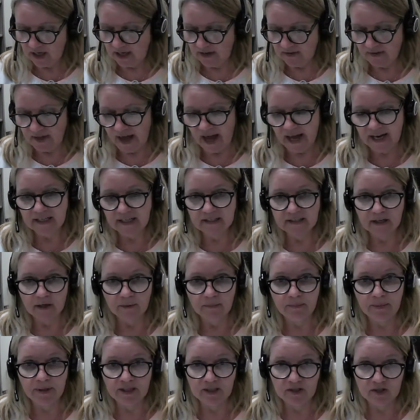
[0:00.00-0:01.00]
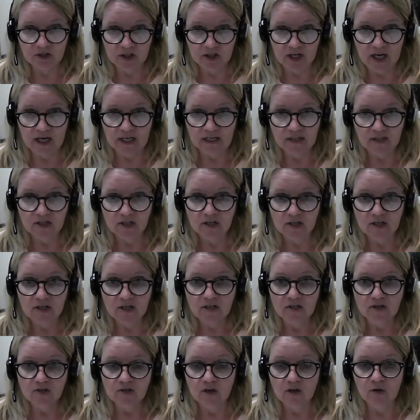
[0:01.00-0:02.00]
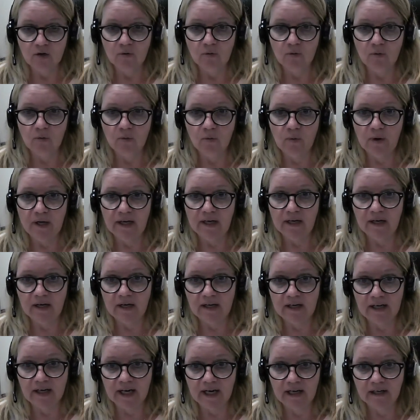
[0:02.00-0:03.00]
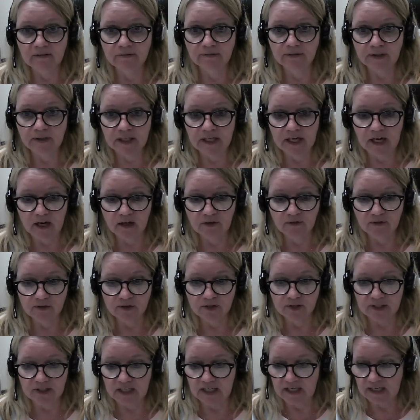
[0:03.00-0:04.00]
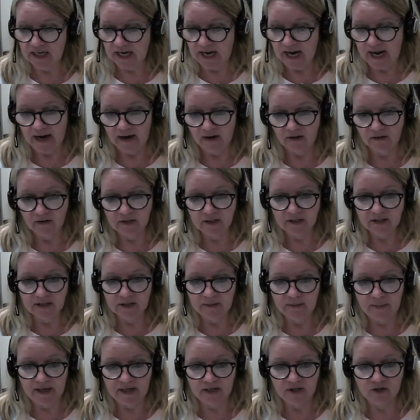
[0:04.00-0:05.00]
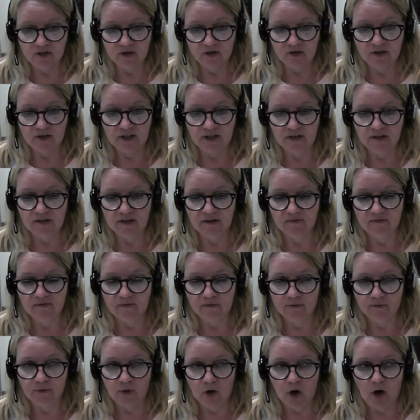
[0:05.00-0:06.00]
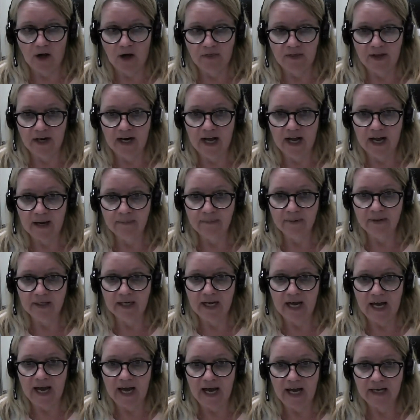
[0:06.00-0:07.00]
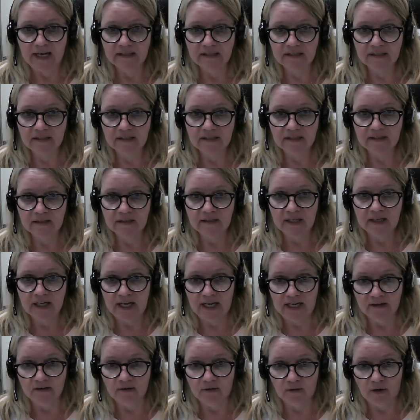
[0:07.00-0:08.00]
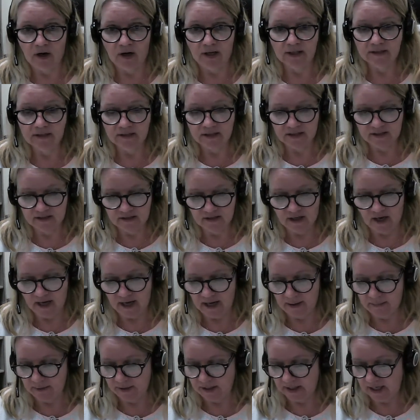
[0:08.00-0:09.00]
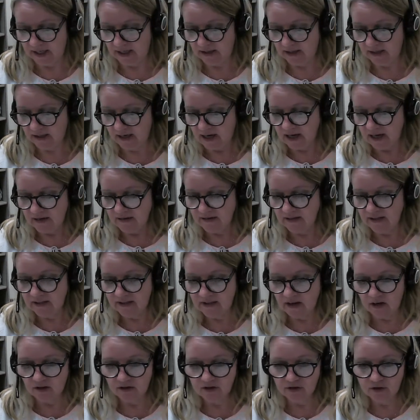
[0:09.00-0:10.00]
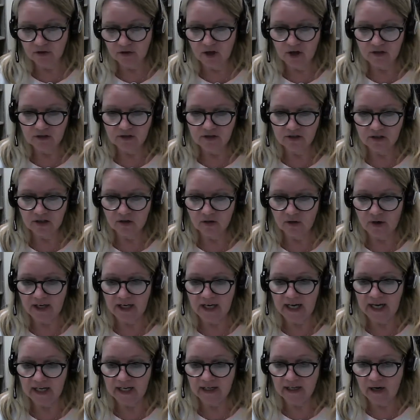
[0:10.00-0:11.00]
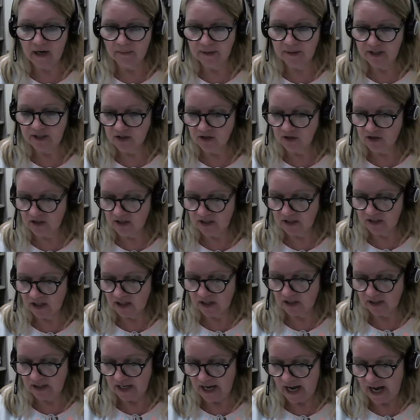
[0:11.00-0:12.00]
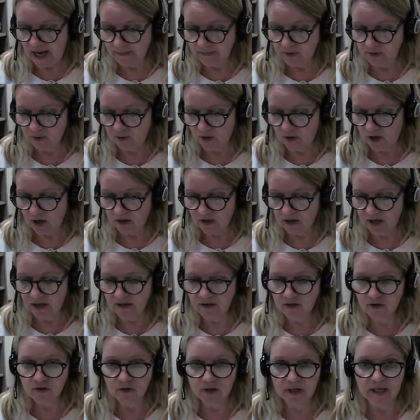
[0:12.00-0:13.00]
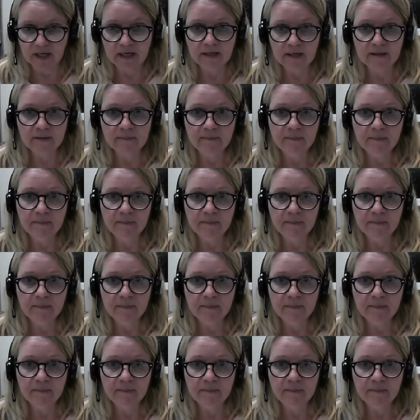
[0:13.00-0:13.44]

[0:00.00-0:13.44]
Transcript: And that is our biggest change. So we carefully oversee now to make sure that the fraud that happened at Enron does not happen again. This also caused great economic collapse for our country,